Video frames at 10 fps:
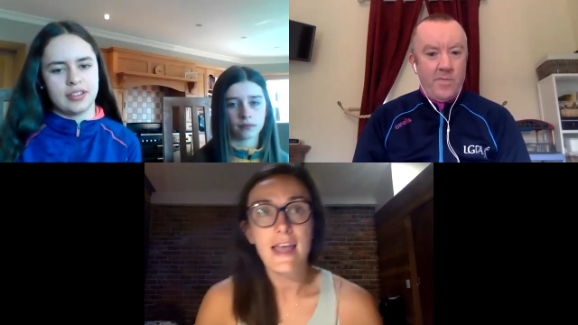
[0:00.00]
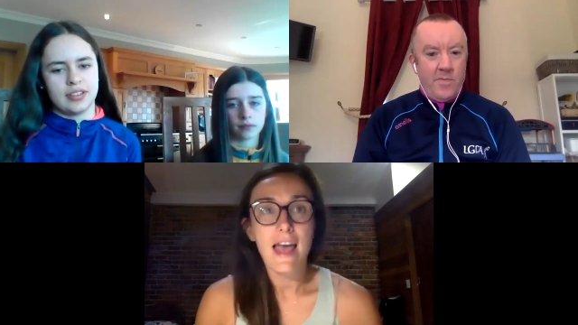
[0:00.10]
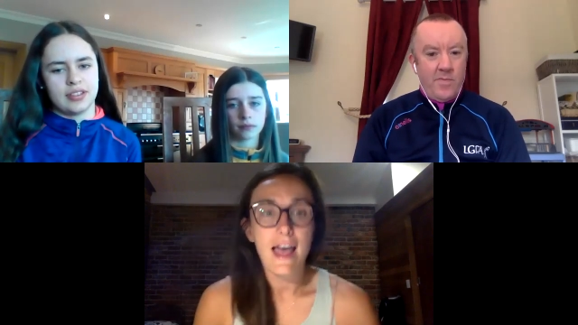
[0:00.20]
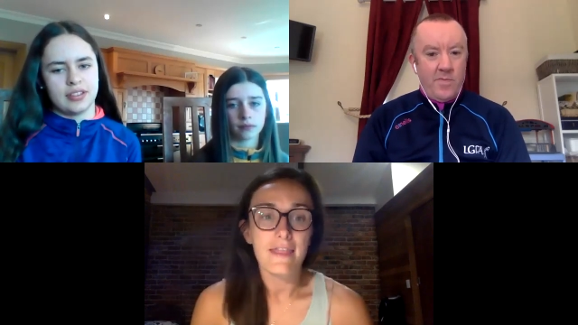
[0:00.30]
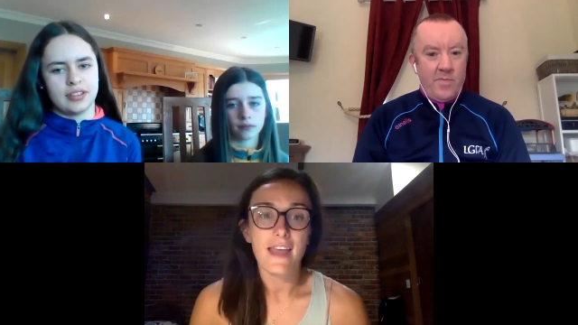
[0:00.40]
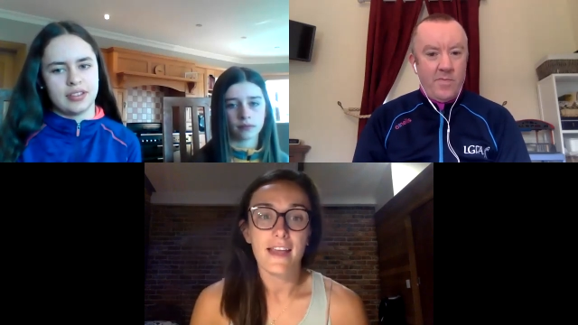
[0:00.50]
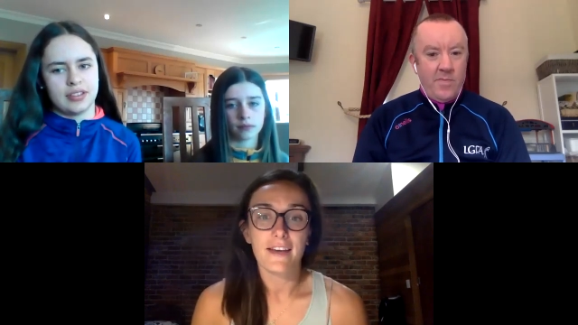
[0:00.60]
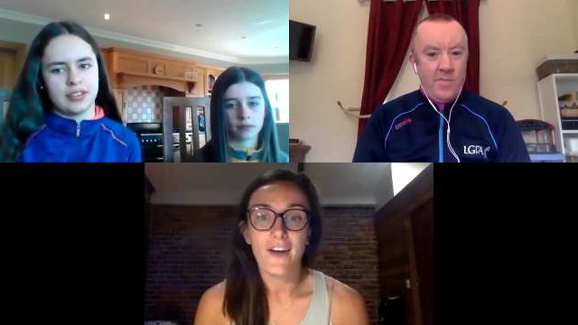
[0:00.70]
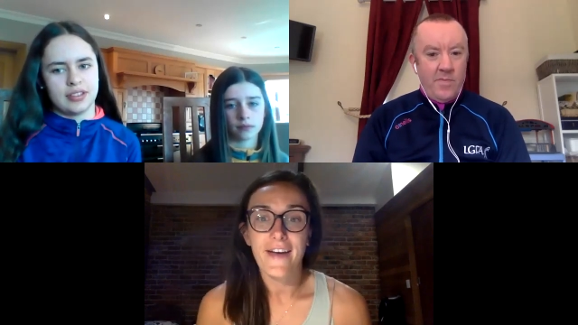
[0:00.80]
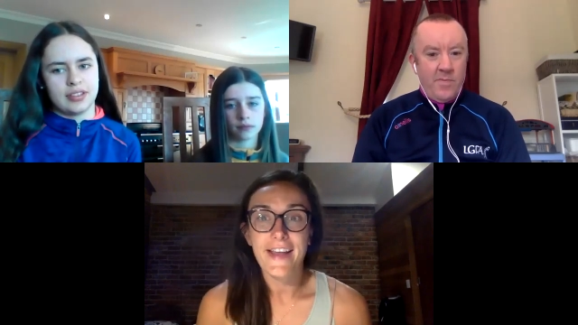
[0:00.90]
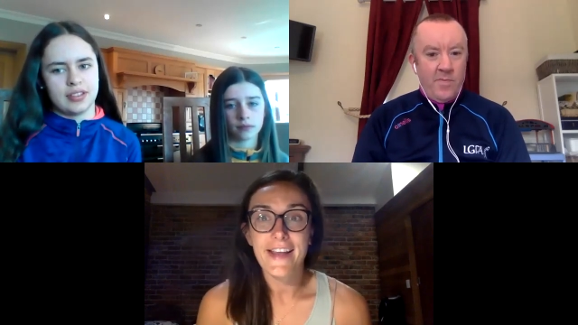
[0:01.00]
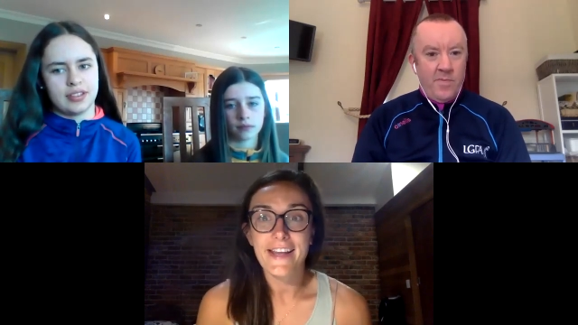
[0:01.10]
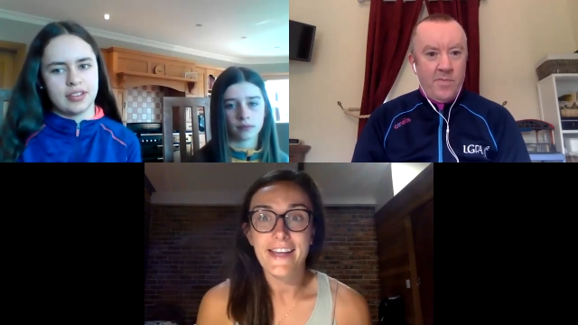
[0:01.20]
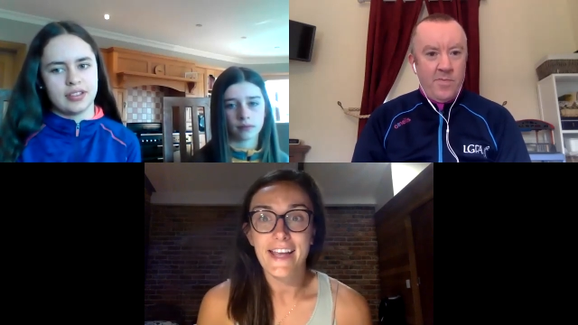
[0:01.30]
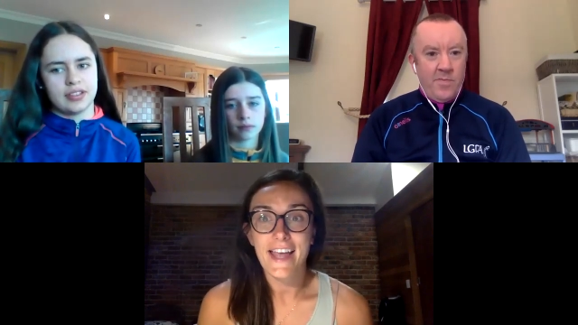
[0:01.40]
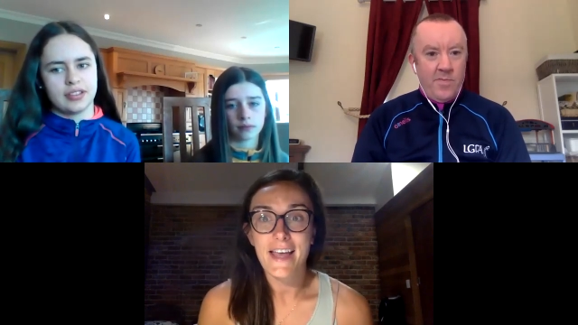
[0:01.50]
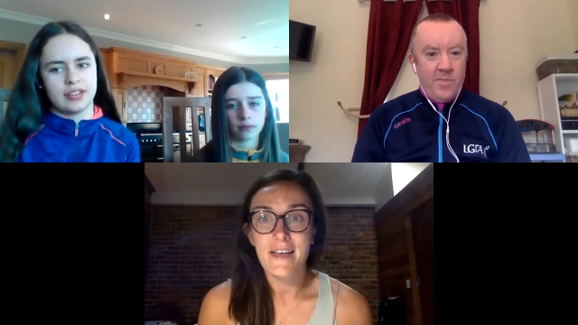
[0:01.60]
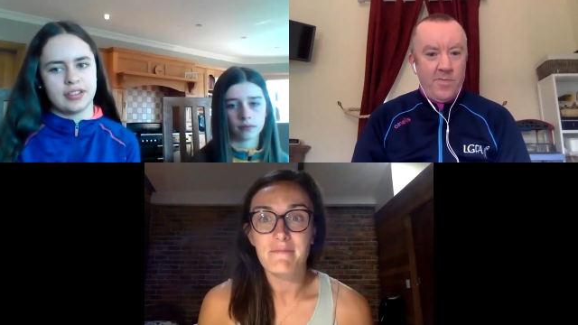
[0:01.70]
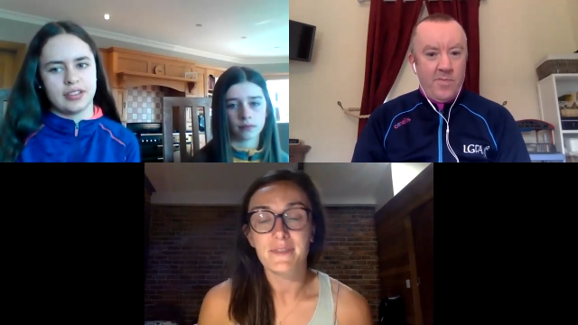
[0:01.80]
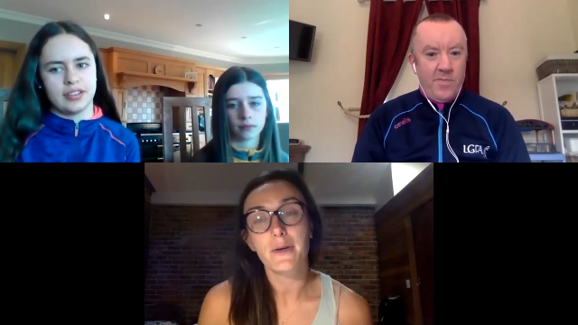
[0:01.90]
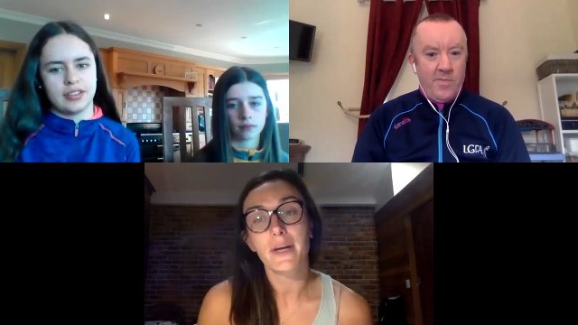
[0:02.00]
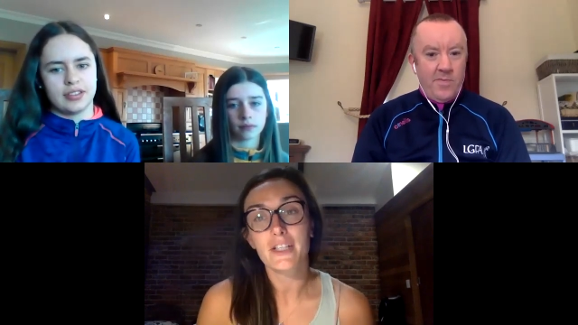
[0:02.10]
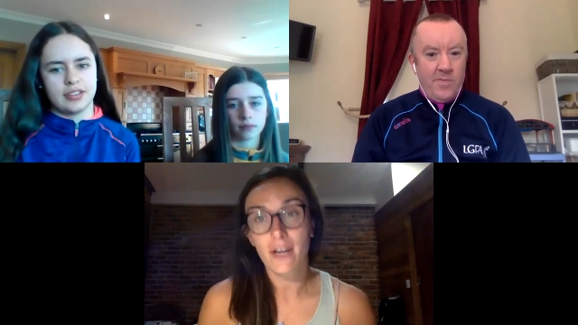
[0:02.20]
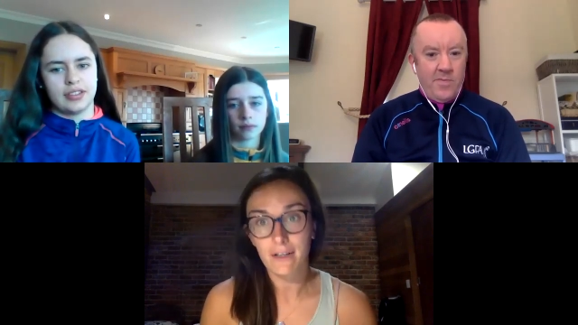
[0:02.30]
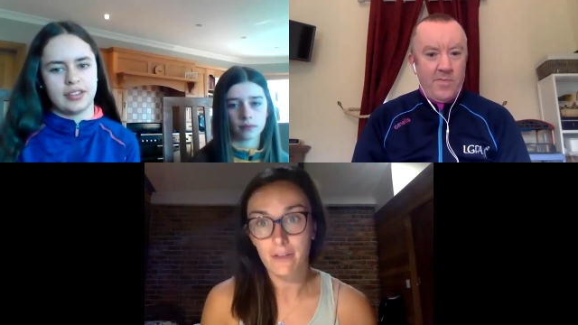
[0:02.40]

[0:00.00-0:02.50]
Speaker 1: And then I um, so I train on